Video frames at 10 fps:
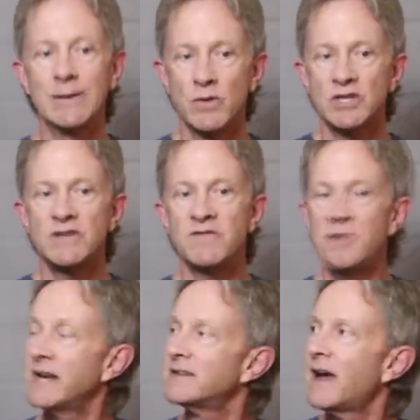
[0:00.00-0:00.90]
Once you've
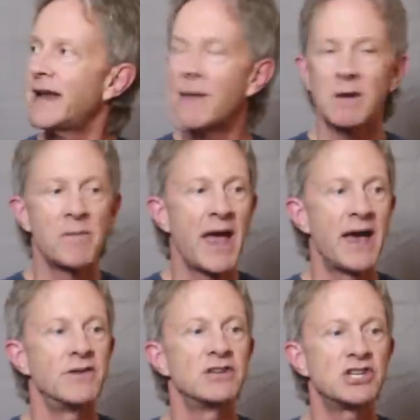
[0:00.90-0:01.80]
picked dynamic
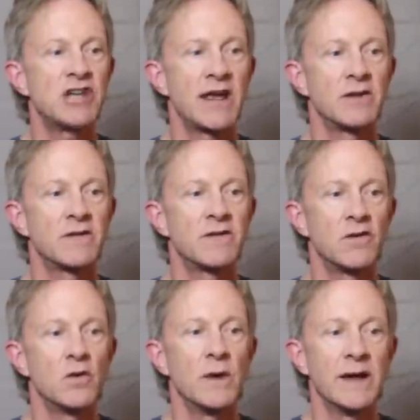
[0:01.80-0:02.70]
patterns, channel
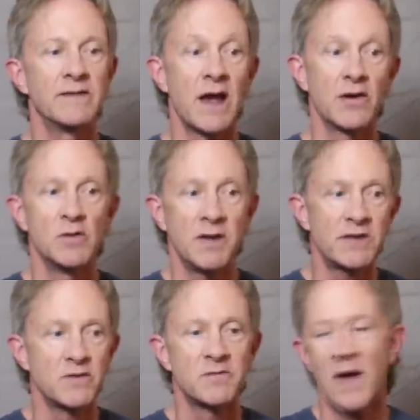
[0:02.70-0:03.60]
two is how you pick
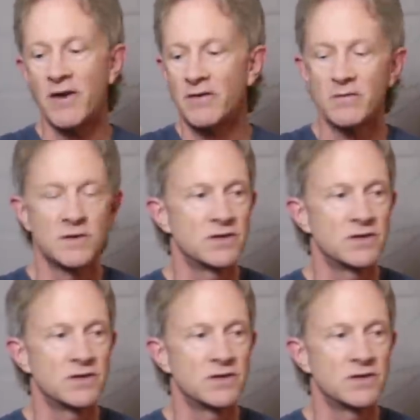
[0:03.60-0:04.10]
those patterns,